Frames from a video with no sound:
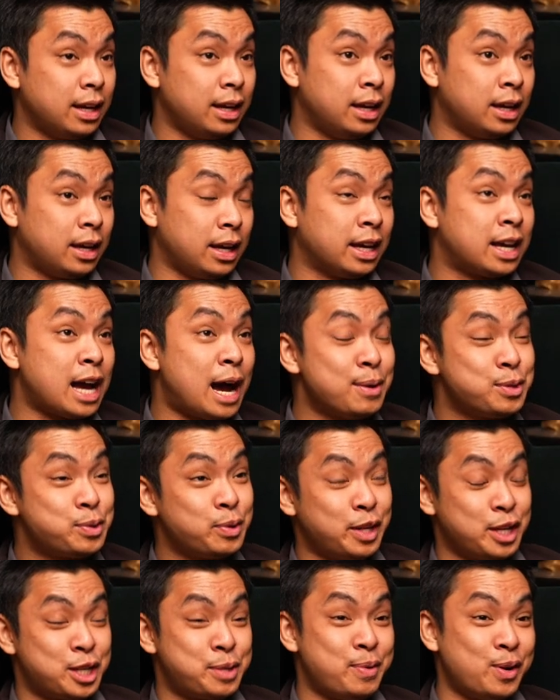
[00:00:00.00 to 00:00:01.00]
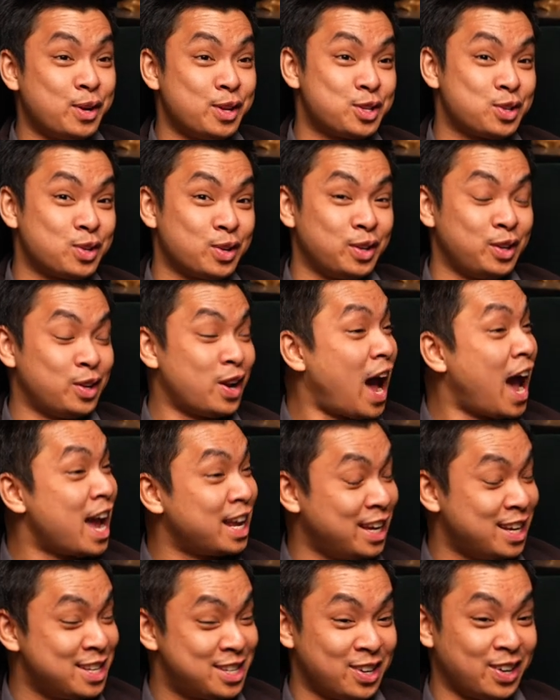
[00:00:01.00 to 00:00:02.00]
it, it. it. comes with experience. So, you know, eight
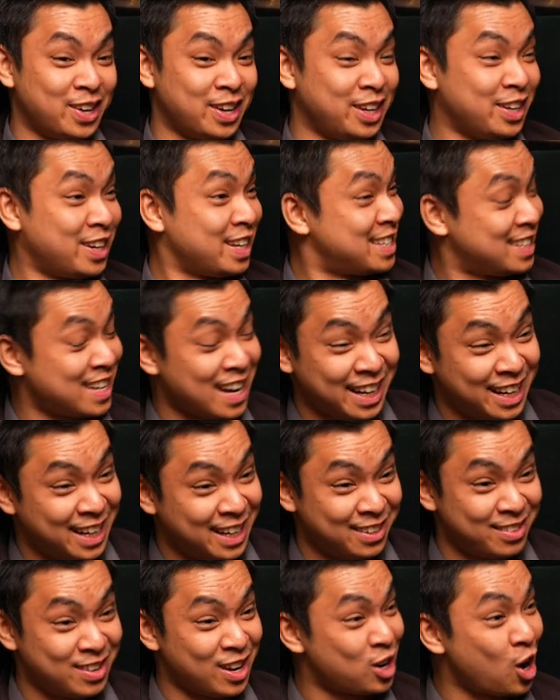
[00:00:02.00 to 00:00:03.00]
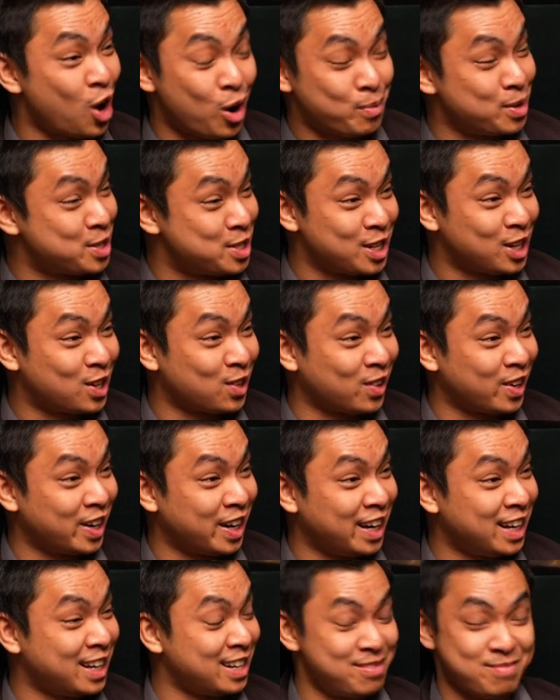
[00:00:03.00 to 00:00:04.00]
years ago, you know, studied a commerce
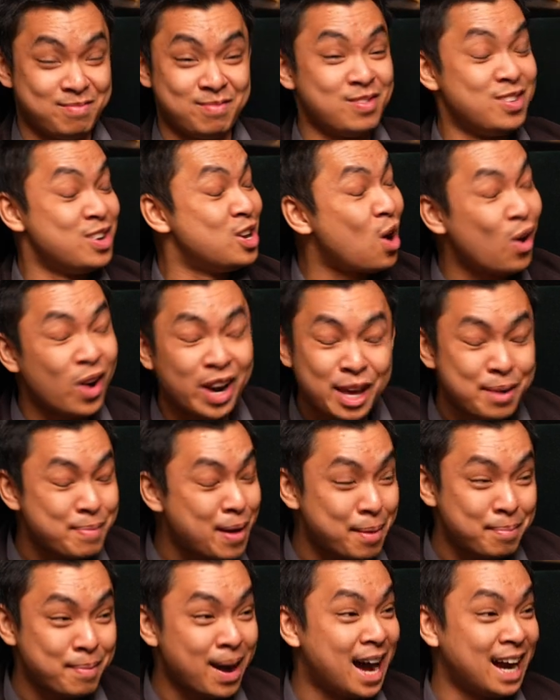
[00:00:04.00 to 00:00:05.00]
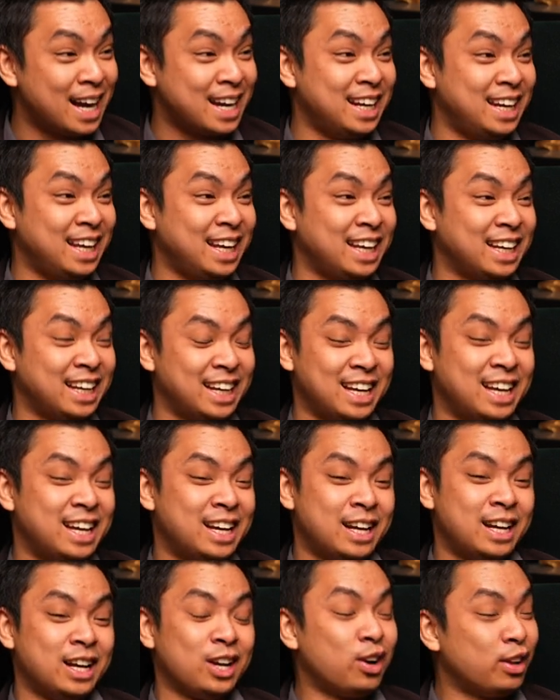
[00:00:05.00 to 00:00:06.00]
degree, no idea about marketing,
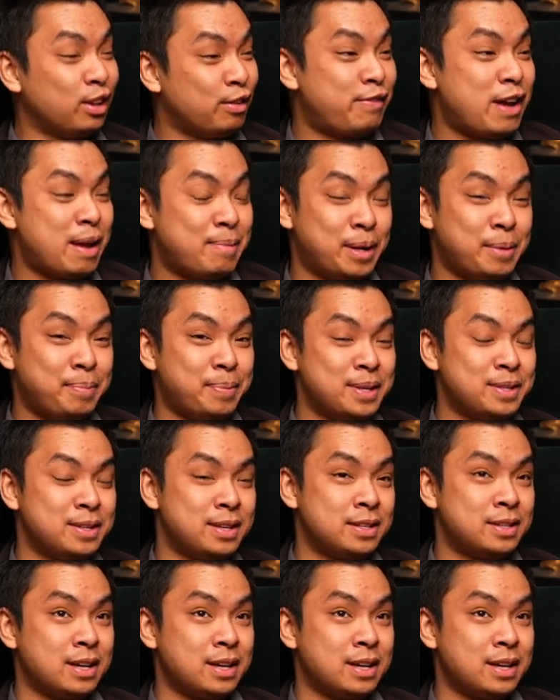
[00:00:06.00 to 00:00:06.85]
got in the family business.